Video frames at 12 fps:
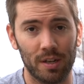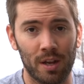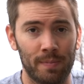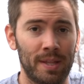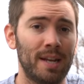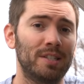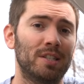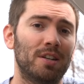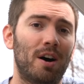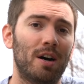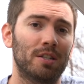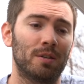I mean, that's just
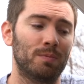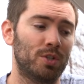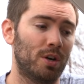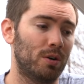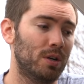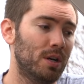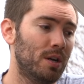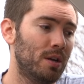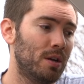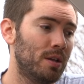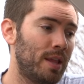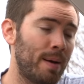awesome. So
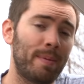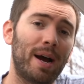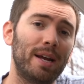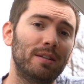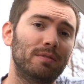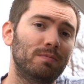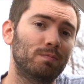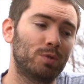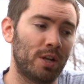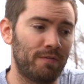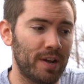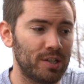that might
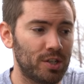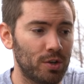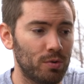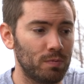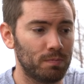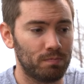convince you